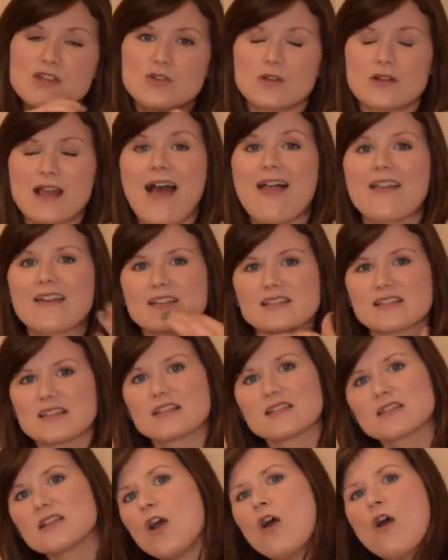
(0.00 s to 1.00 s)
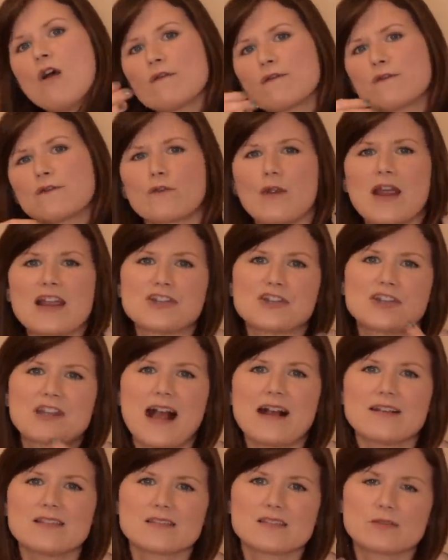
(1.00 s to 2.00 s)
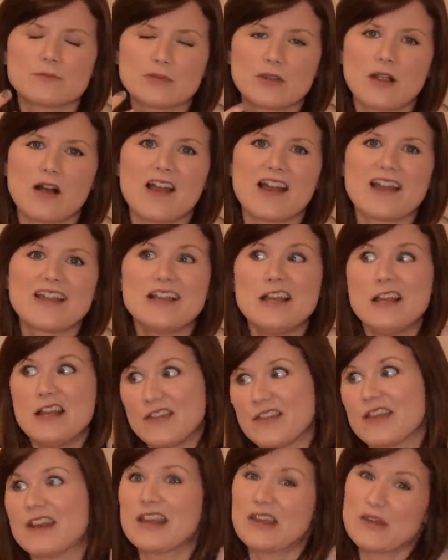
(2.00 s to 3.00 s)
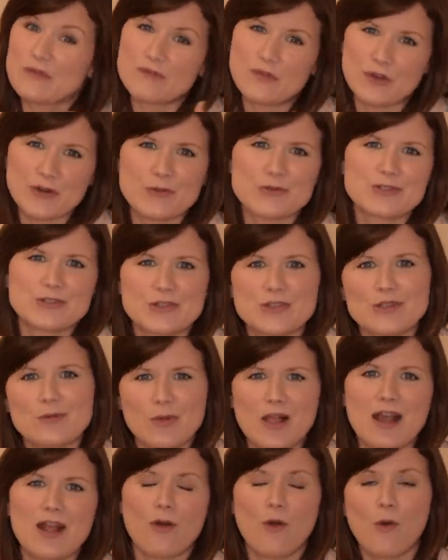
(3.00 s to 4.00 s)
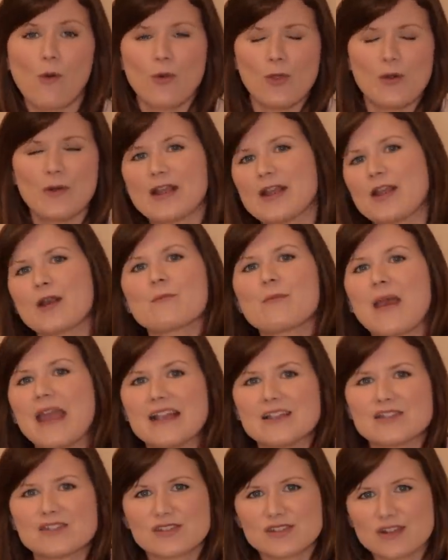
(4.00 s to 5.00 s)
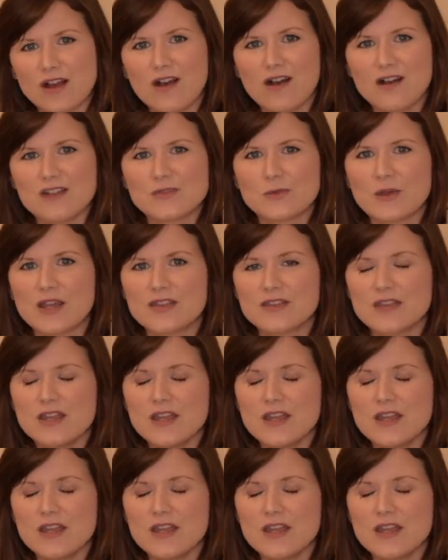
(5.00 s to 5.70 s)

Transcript: your galaxies fresh gas supply that it can funnel to the black hole, or it can make stars with.